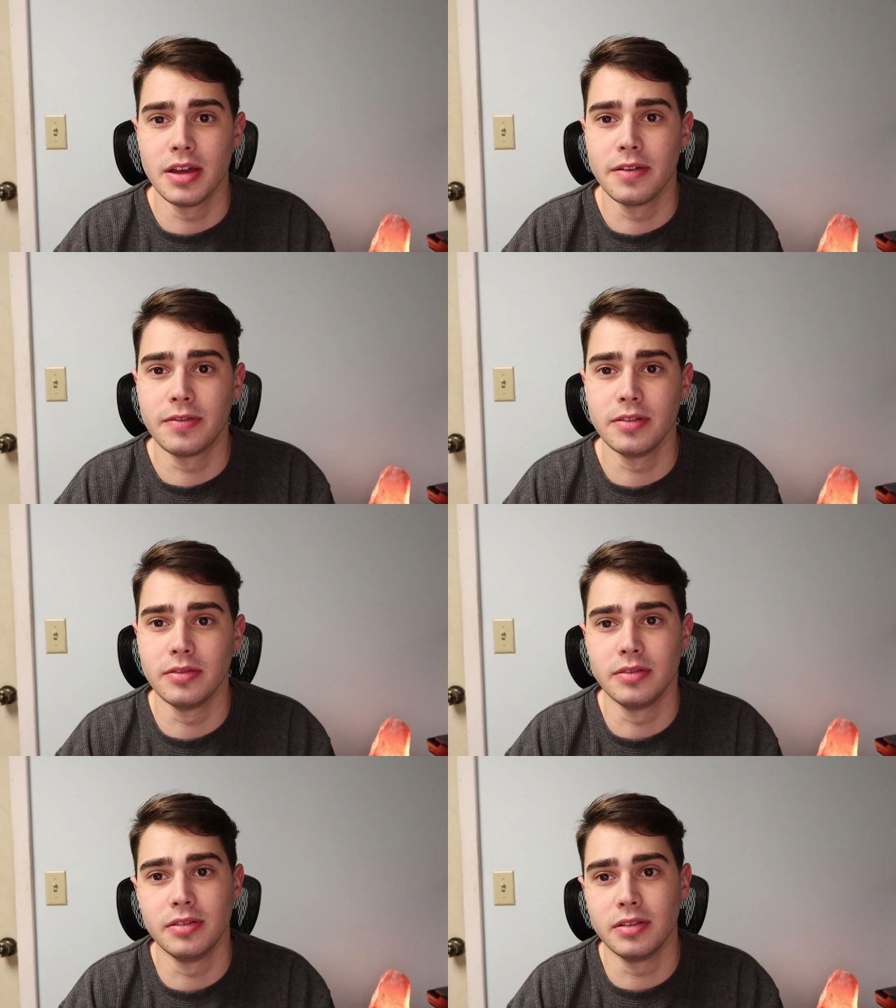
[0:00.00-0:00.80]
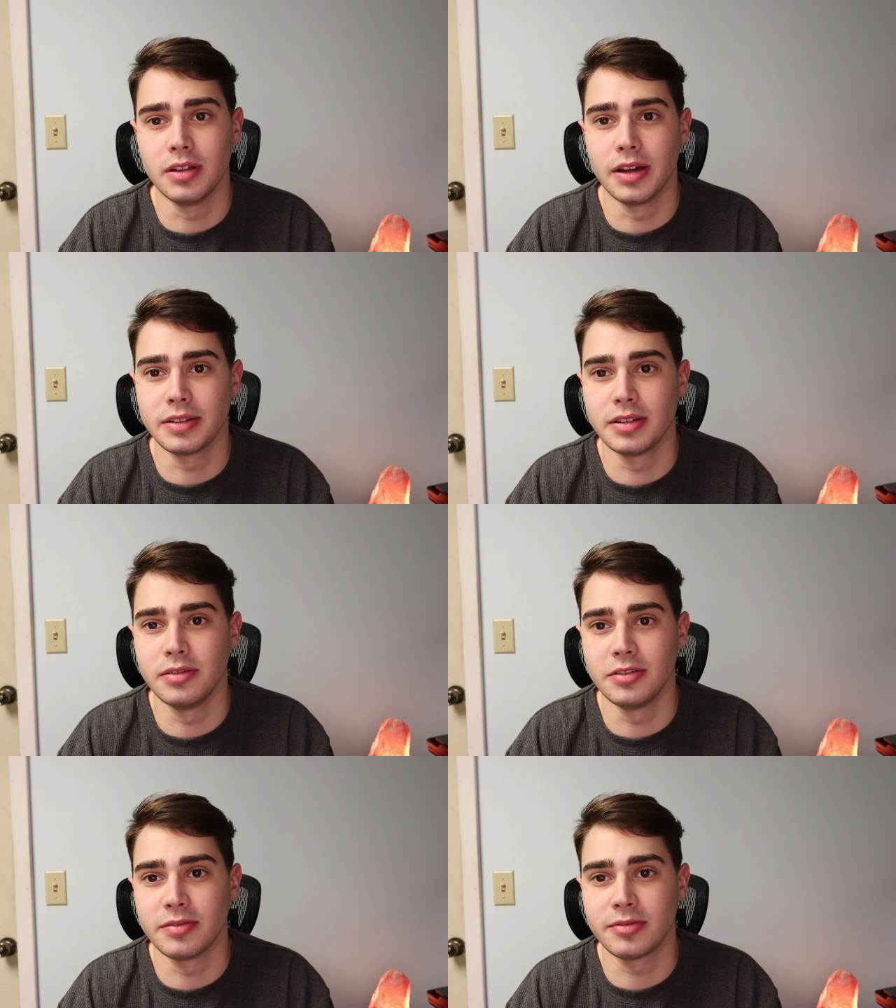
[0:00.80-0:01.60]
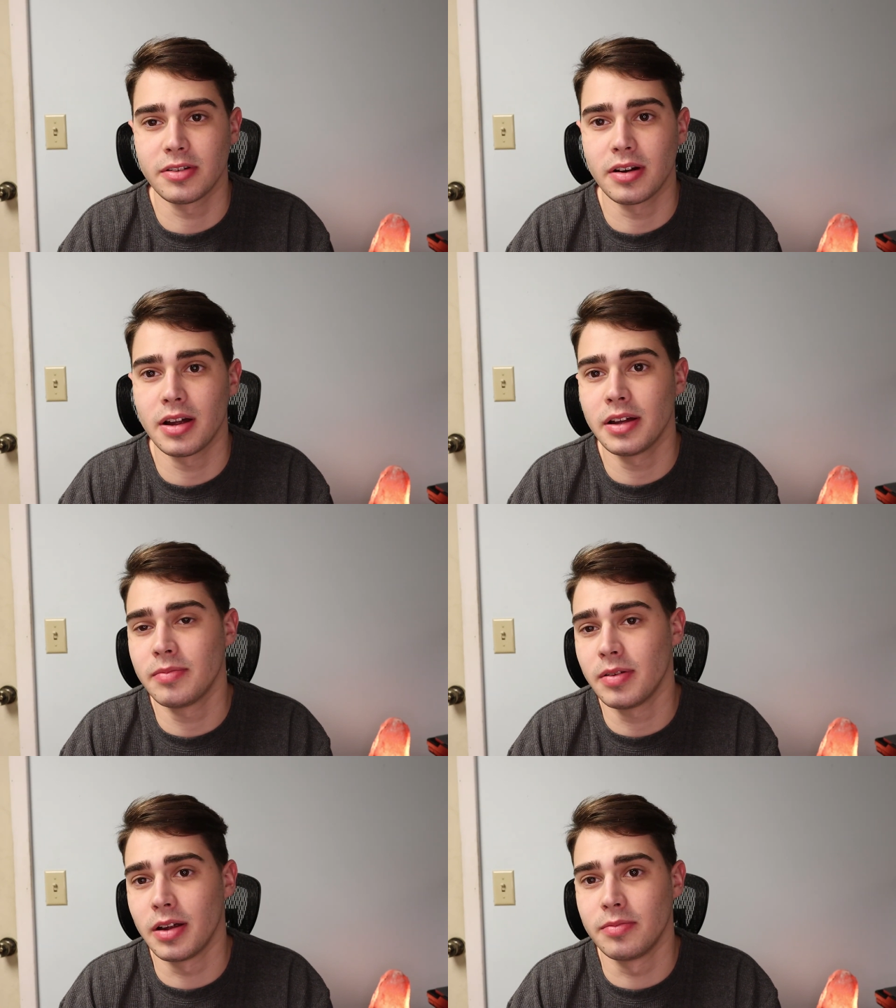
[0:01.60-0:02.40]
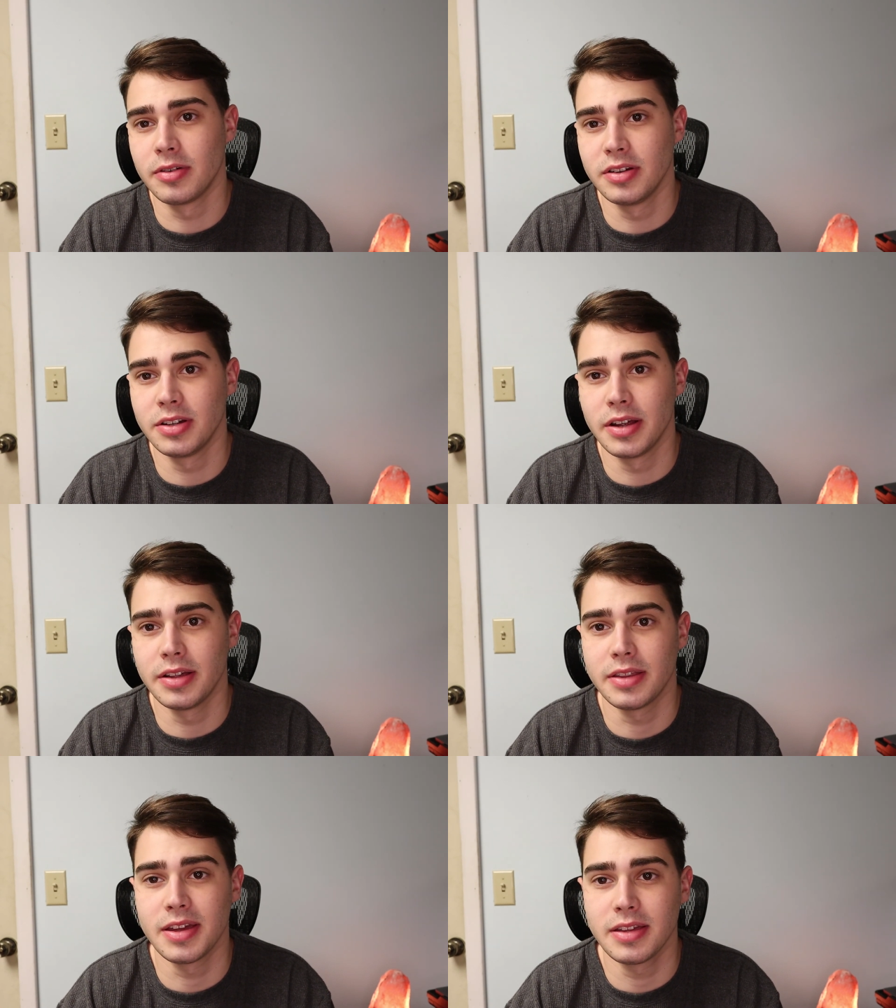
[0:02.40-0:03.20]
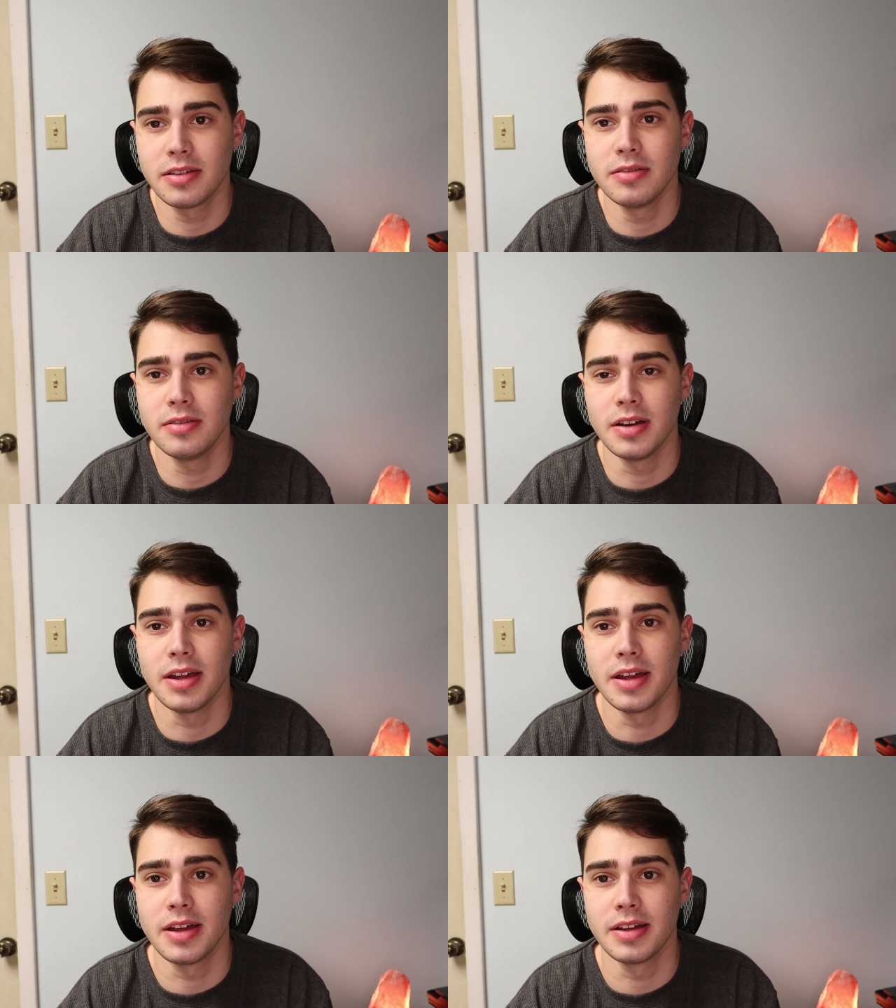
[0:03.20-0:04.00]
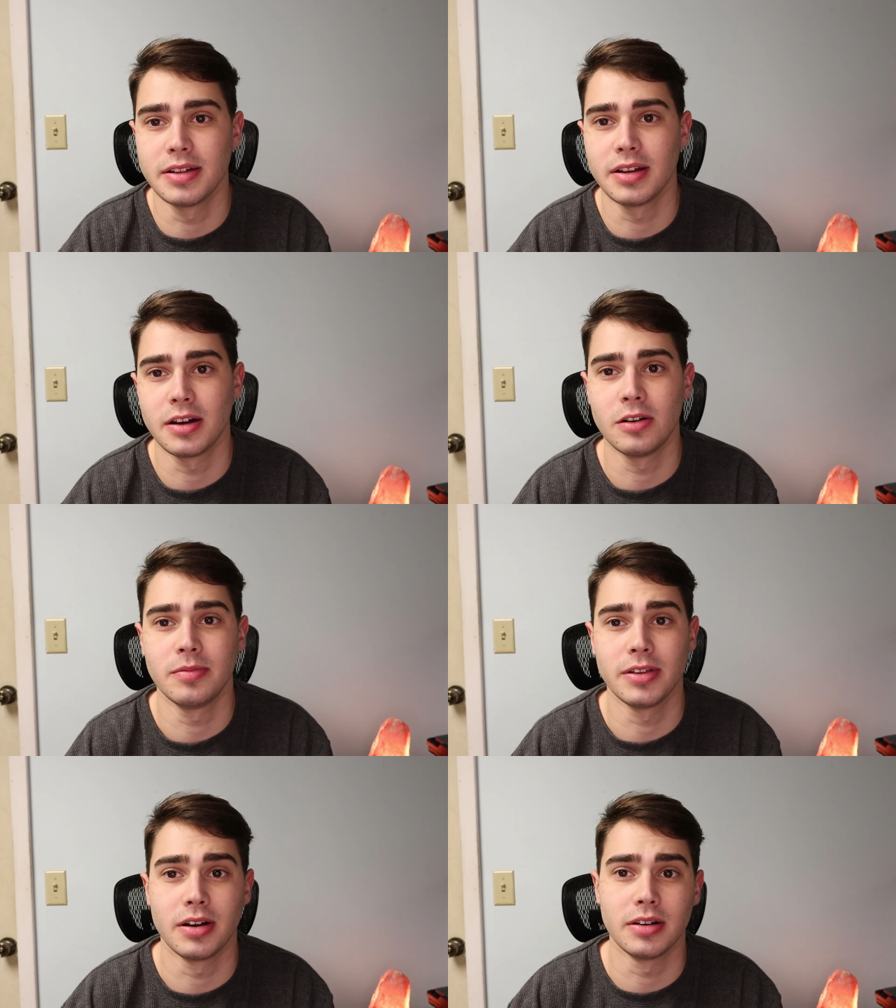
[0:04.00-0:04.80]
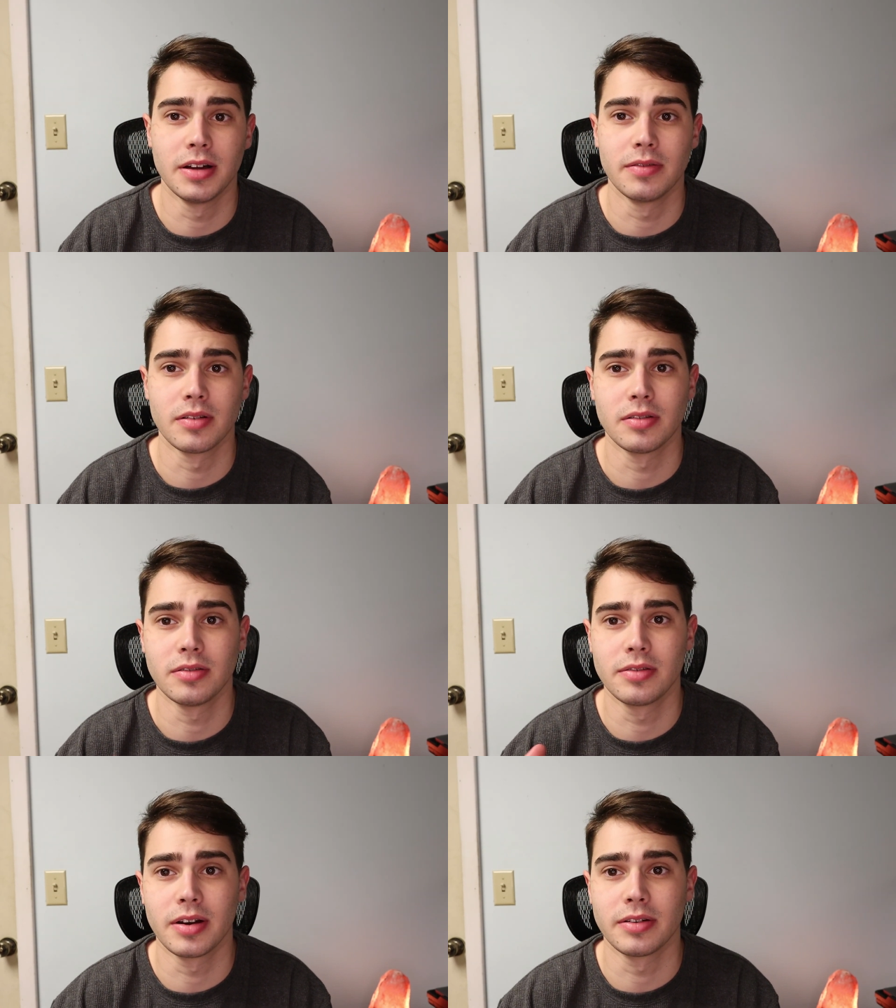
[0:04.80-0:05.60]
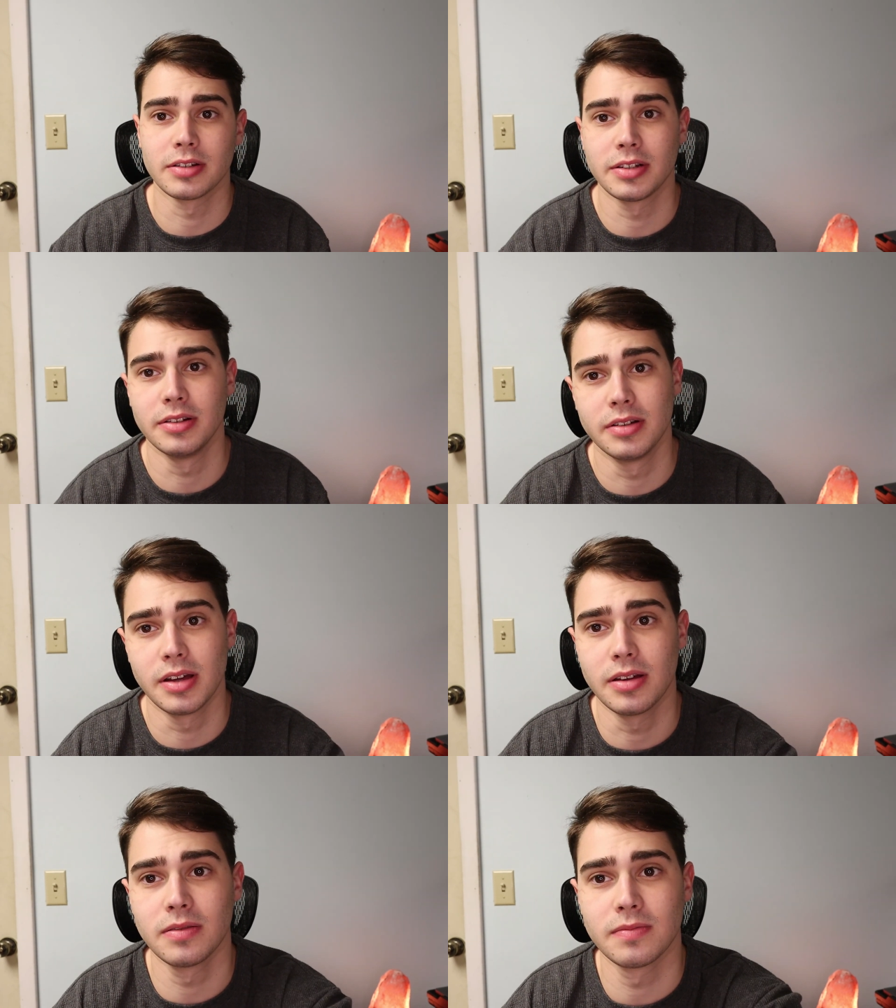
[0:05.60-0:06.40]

If you'd like to subscribe, I'd appreciate it. Thank you, and I hope y'all have a great rest of your day.